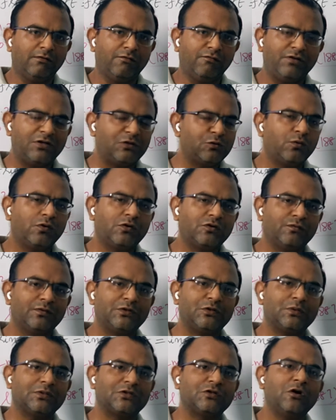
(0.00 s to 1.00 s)
which
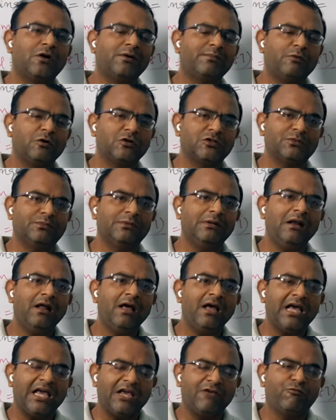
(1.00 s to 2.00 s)
was not possible
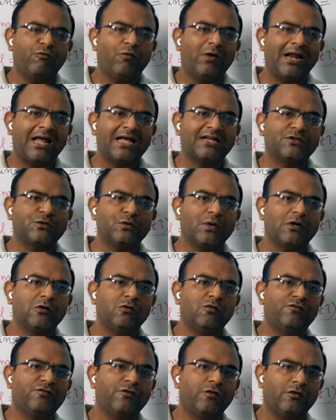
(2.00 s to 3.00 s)
if one has to
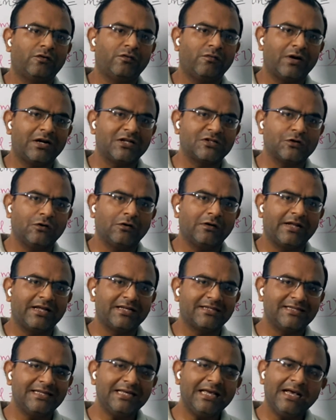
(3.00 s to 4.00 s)
account for what is called
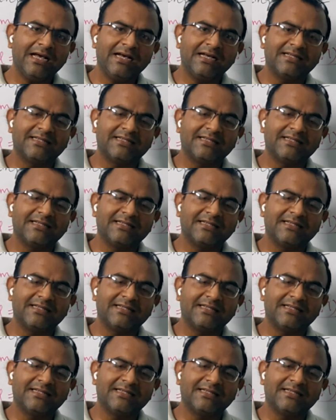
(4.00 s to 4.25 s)
as the